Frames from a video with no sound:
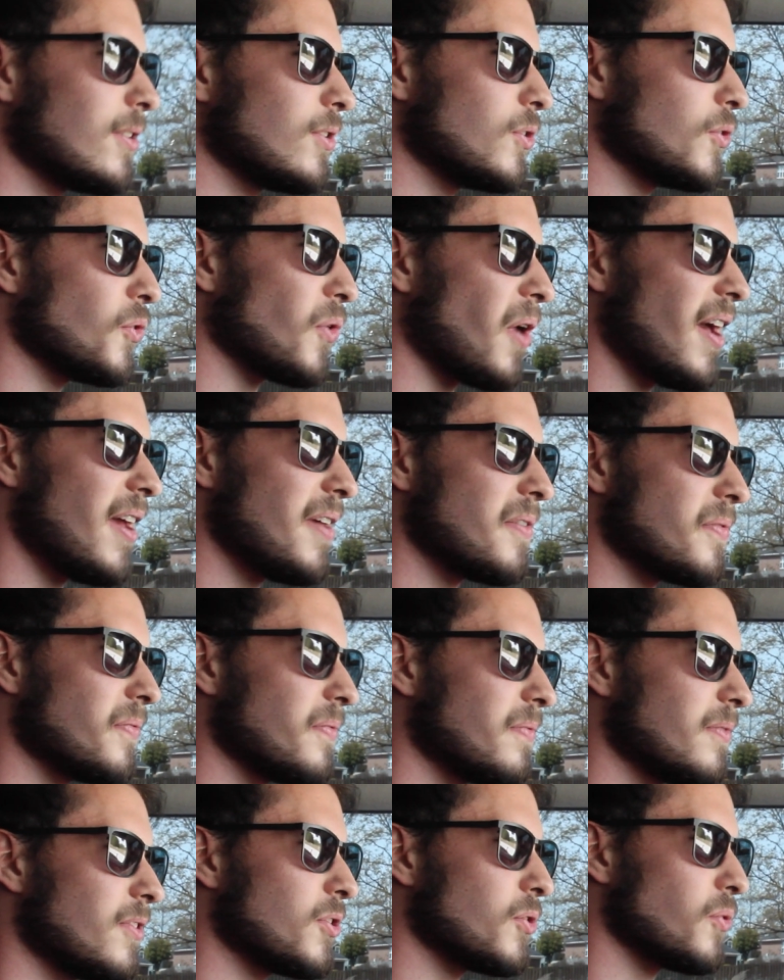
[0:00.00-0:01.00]

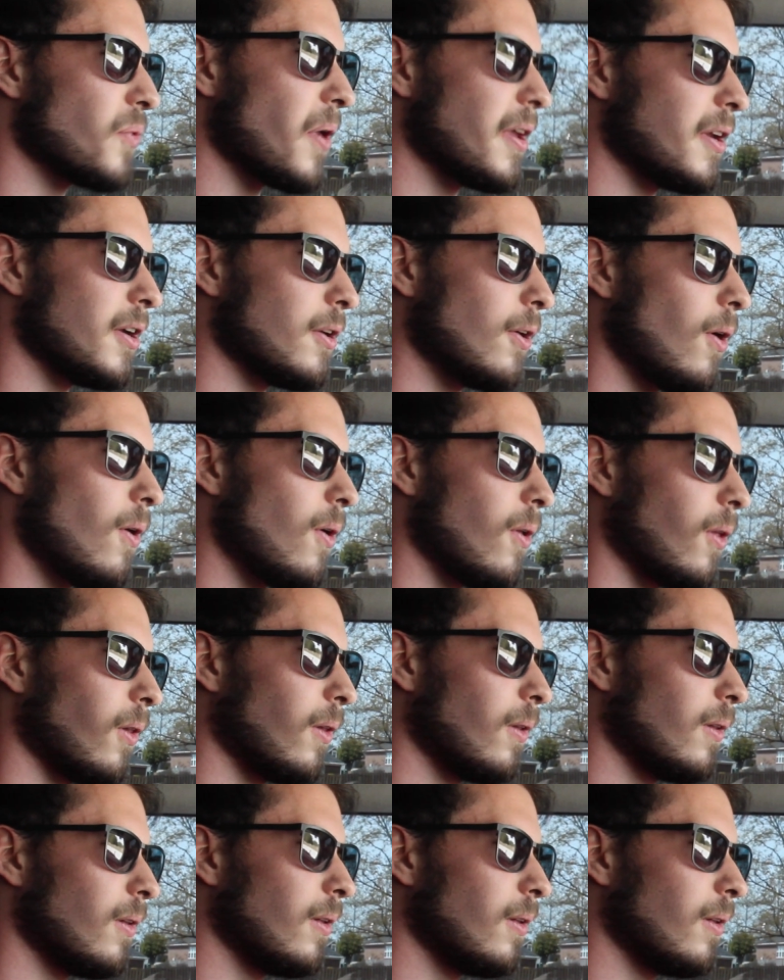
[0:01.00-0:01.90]
drive straight at all.